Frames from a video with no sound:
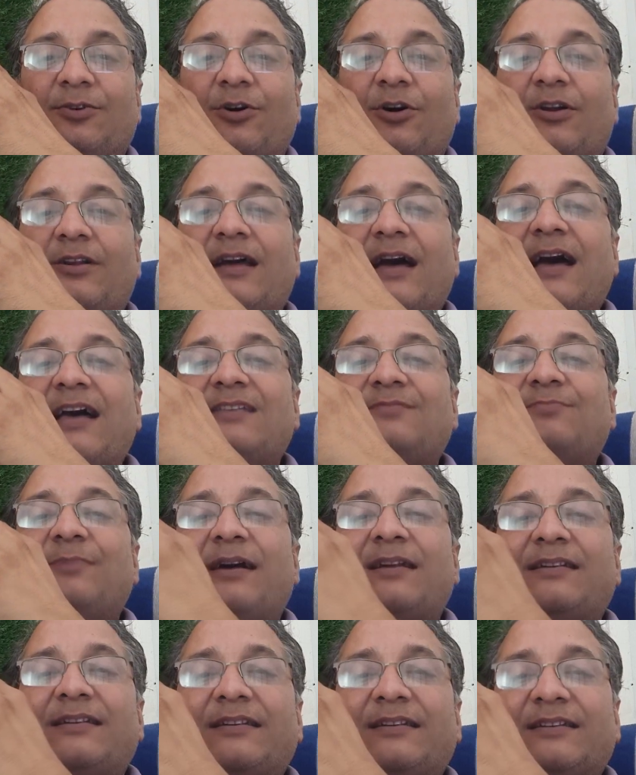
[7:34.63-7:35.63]
or as
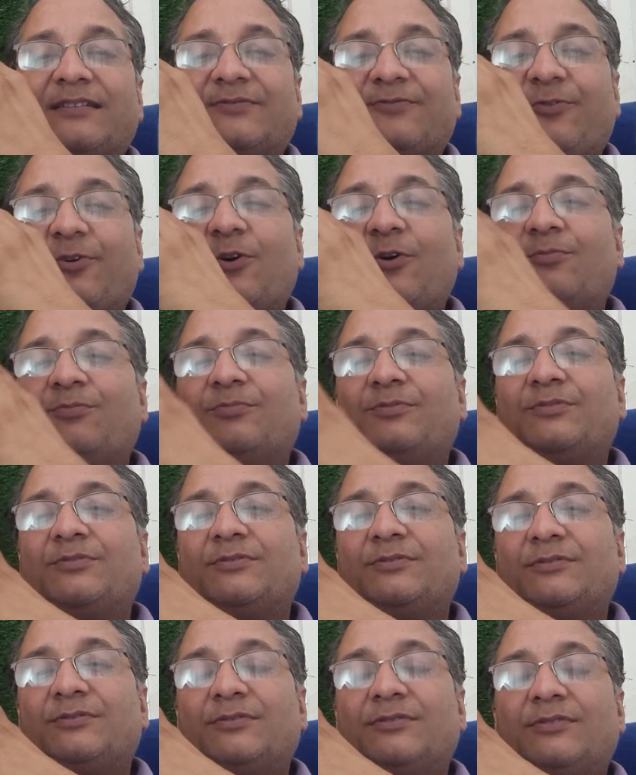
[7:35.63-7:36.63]
matter is formed,
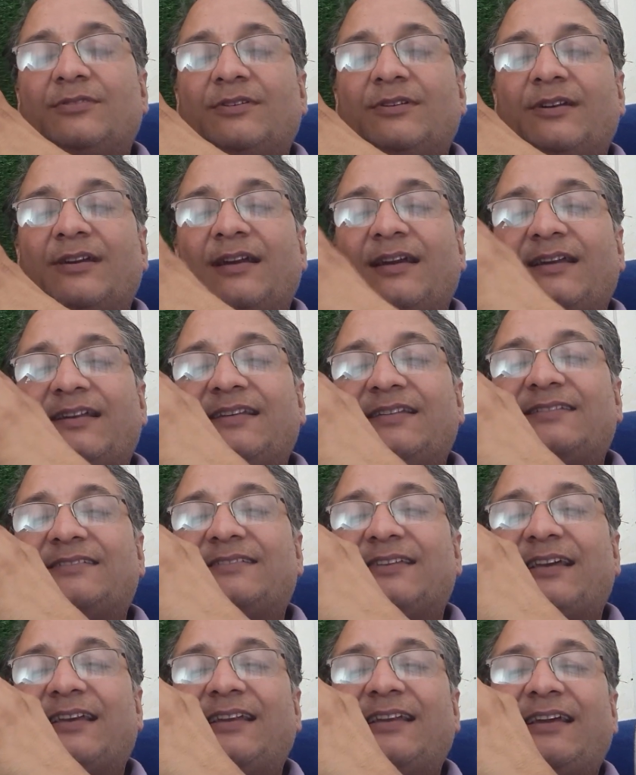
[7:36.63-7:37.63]
it is
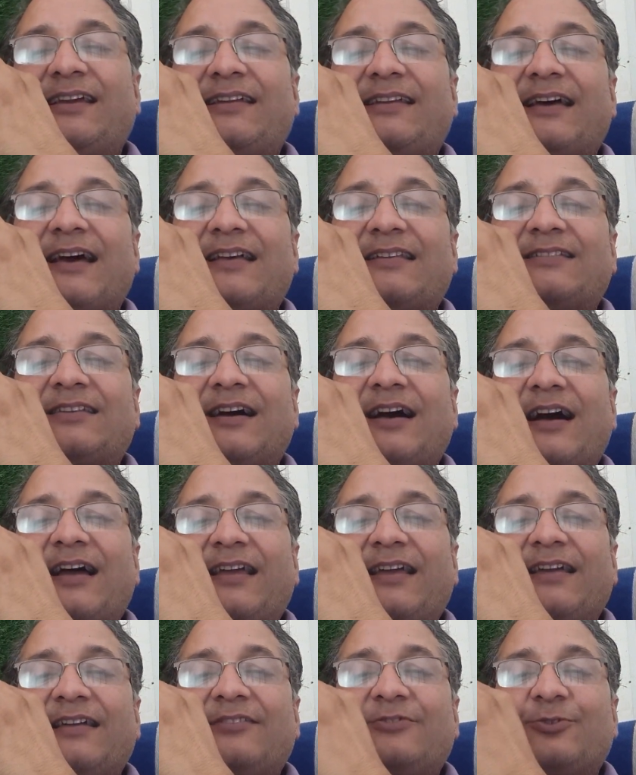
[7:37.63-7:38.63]
said it has a high
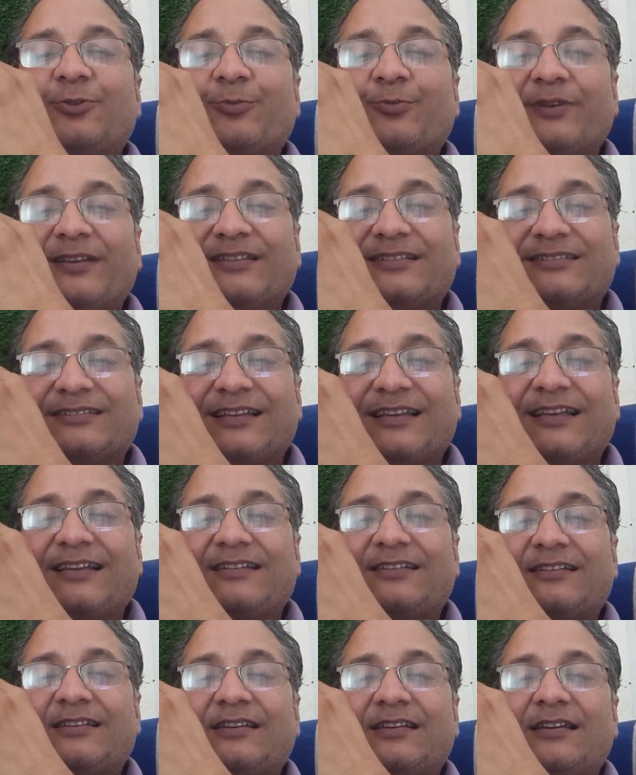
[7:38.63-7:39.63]
entropy
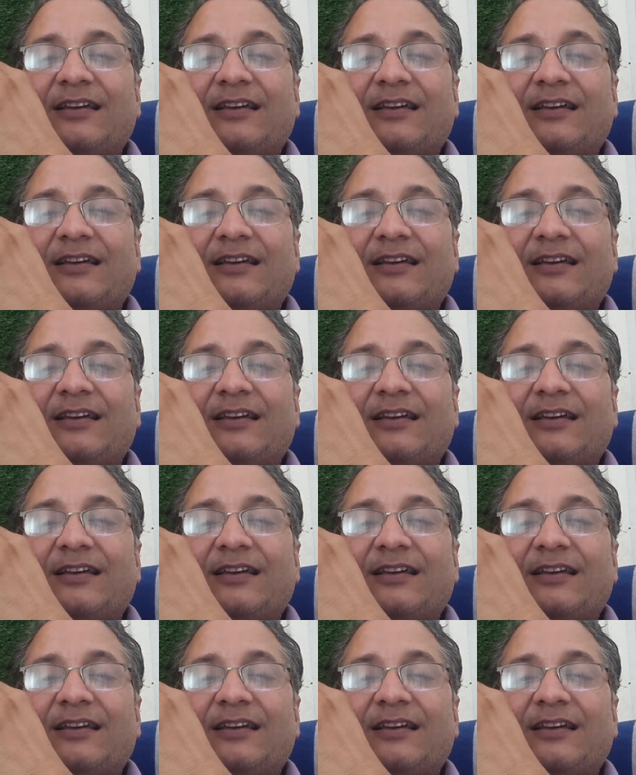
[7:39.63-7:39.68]
state,